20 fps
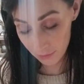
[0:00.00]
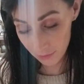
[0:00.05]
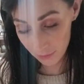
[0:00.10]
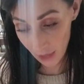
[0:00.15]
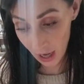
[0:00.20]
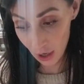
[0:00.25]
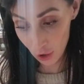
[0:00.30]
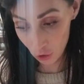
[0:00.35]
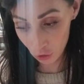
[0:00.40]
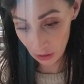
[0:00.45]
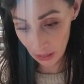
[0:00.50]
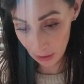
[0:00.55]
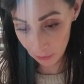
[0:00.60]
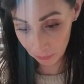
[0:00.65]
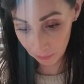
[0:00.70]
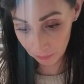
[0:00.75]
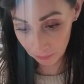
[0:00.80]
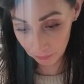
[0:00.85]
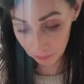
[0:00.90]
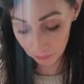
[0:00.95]
And hold down.
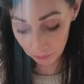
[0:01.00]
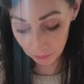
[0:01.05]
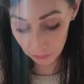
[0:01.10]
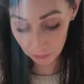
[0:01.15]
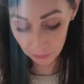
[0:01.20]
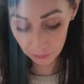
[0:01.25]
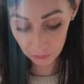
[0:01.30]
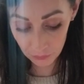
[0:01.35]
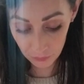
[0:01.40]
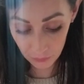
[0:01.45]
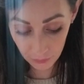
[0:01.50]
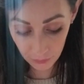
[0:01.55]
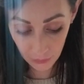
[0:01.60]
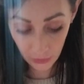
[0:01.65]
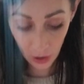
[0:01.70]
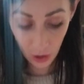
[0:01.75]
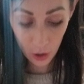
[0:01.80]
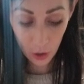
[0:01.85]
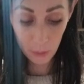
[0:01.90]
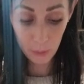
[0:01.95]

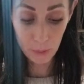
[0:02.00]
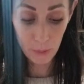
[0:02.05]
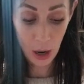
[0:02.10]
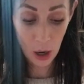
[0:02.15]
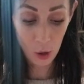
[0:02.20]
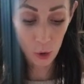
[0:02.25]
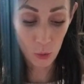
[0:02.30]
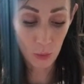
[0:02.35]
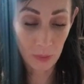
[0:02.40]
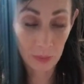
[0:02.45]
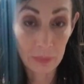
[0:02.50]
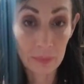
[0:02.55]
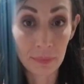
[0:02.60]
Boom.